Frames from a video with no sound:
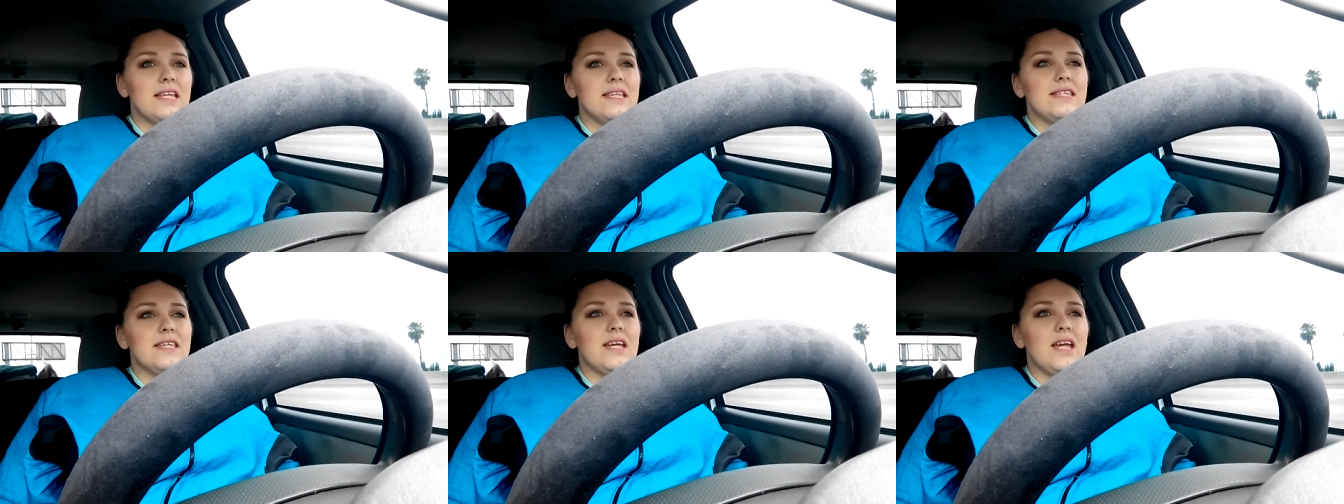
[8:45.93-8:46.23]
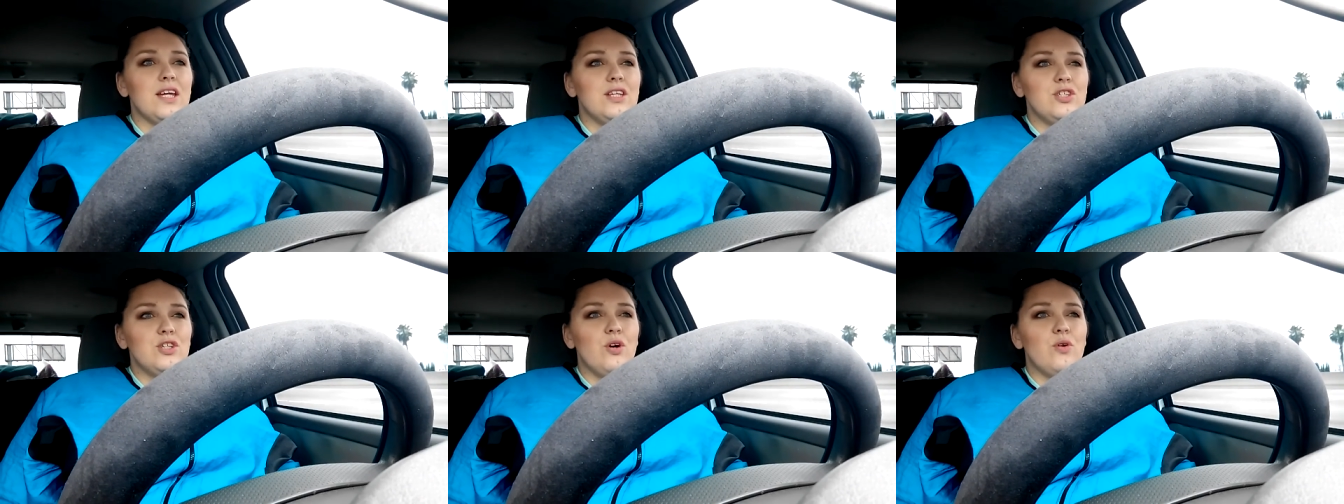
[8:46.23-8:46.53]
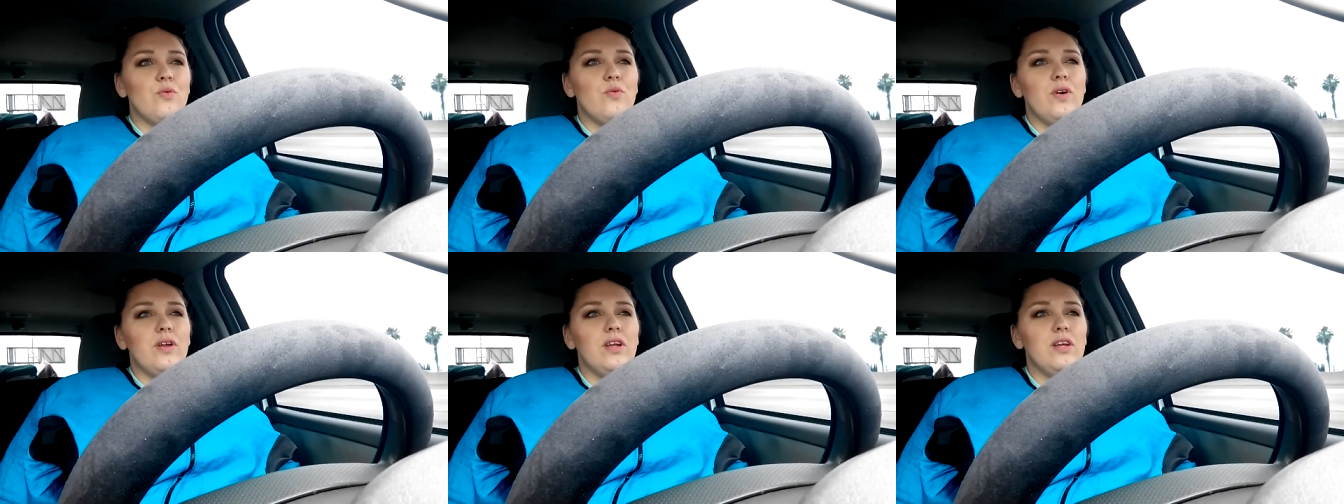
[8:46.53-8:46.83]
it's like I
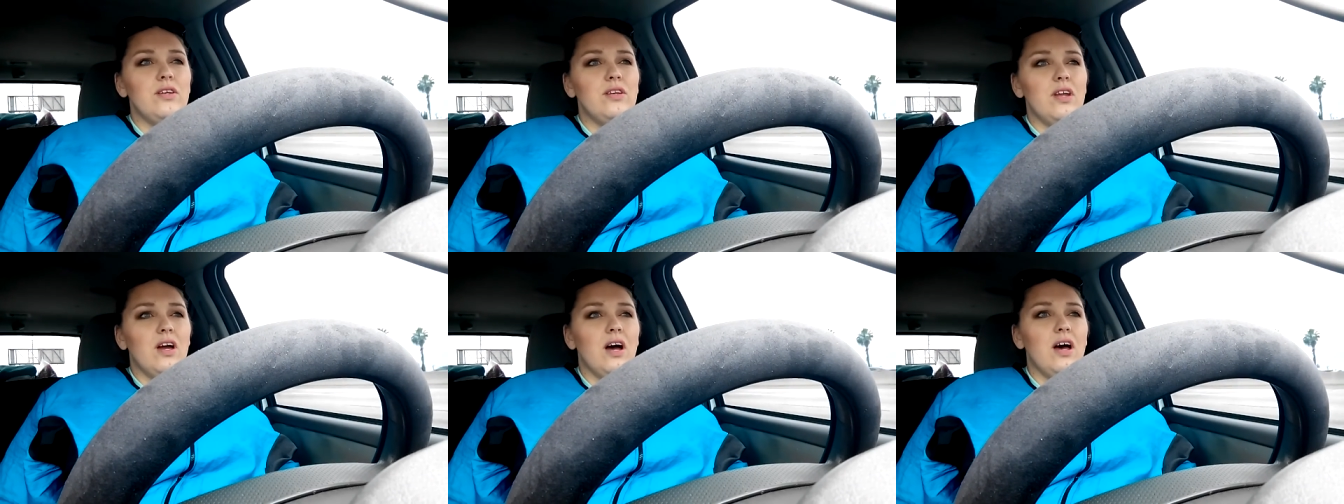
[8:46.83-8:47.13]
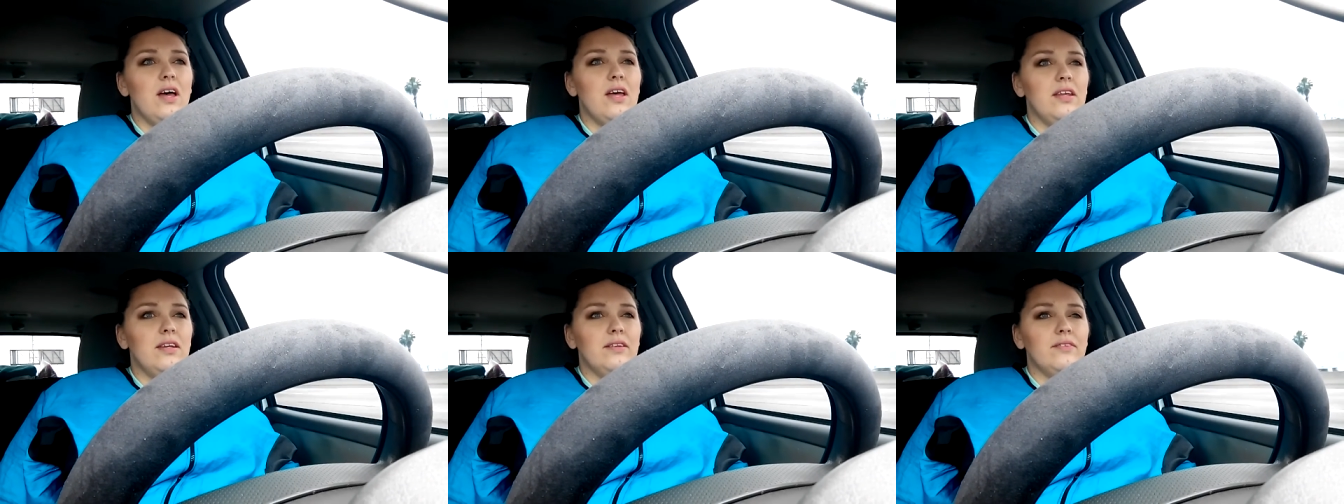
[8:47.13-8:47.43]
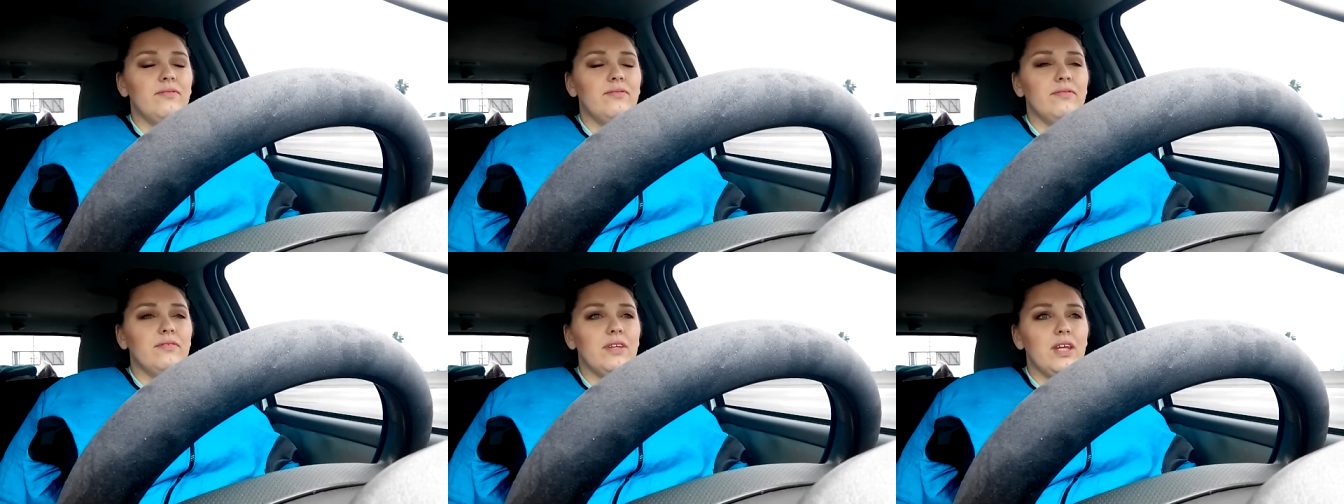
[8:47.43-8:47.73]
don't want to not
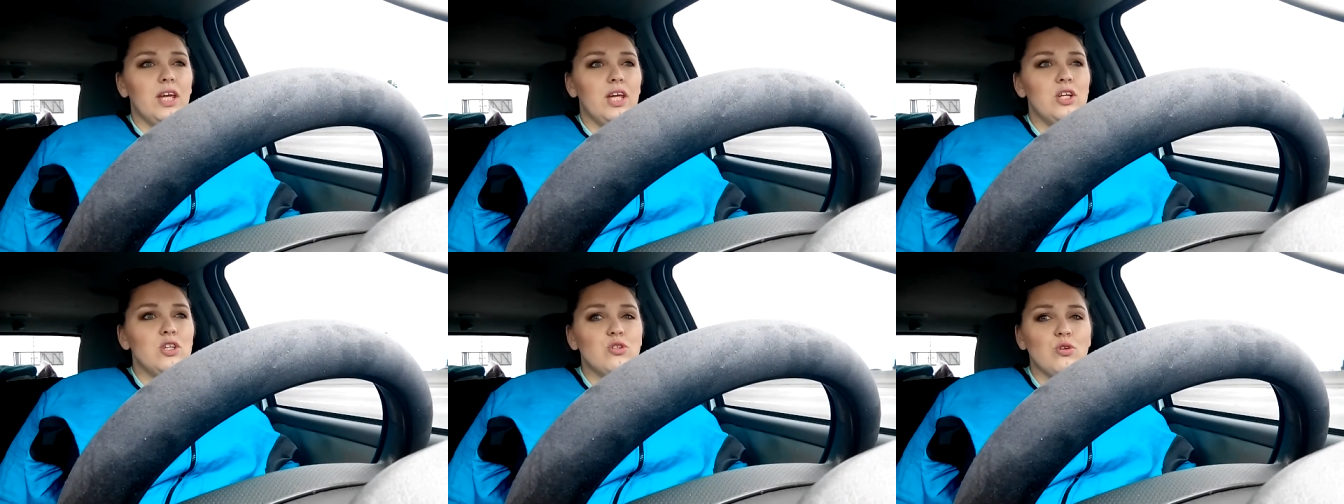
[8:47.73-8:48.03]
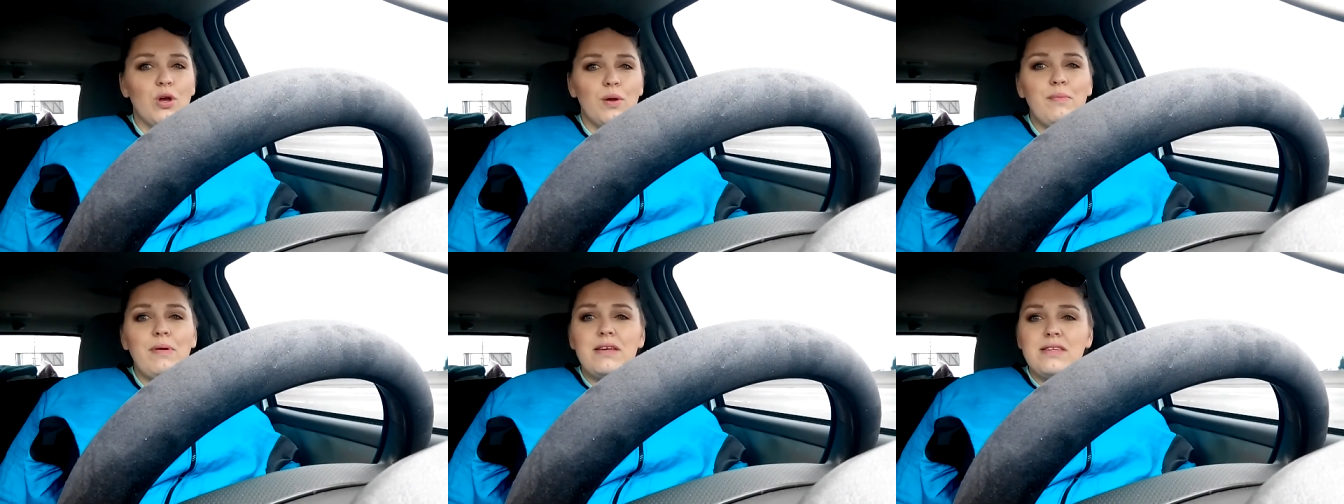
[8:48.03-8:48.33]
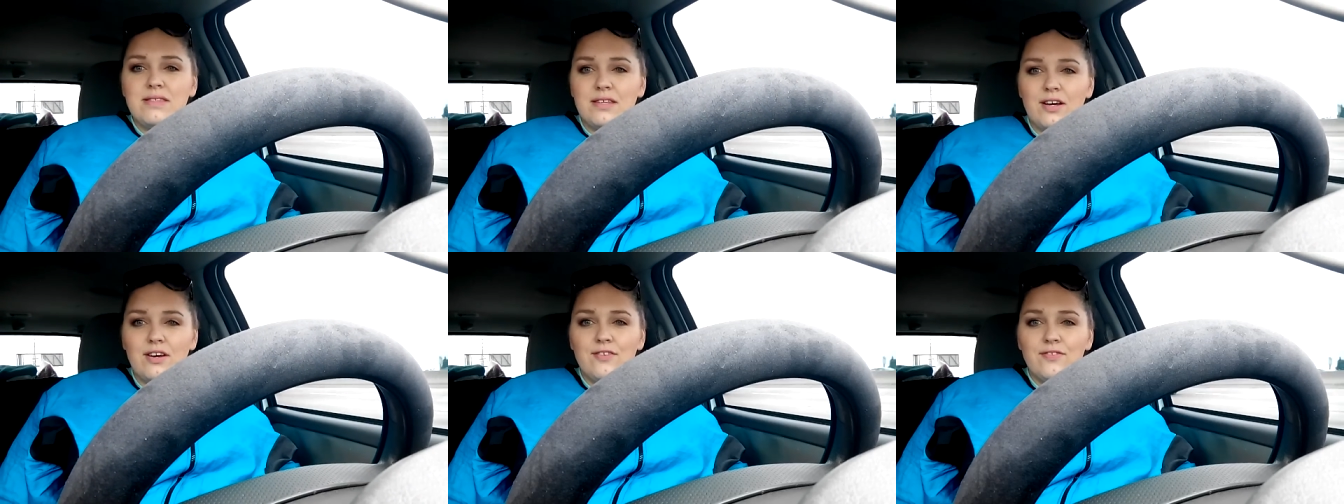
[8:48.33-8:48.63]
enjoy
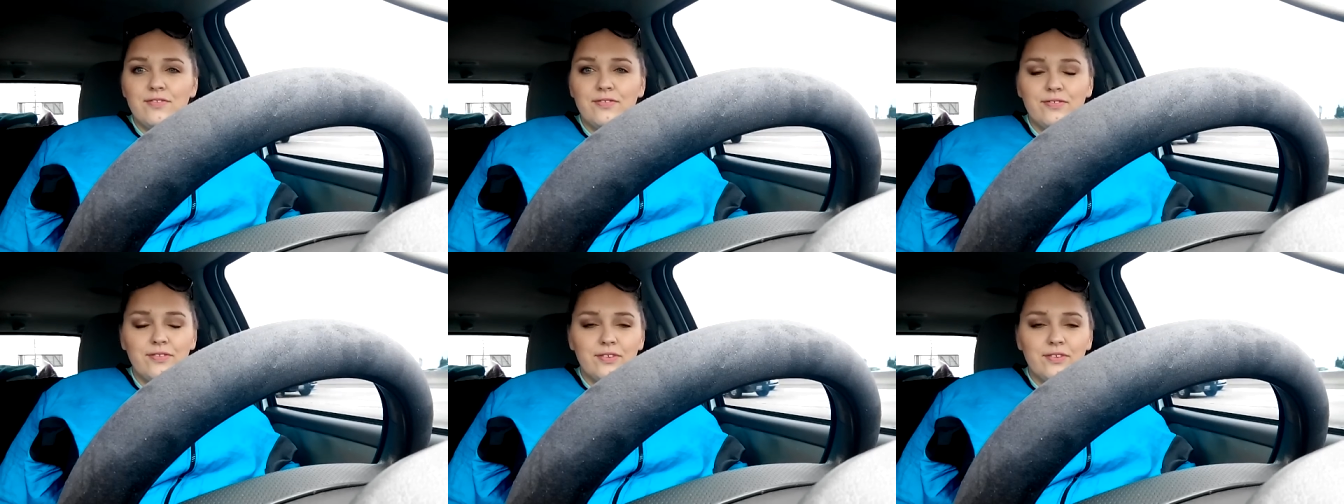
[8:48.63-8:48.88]
myself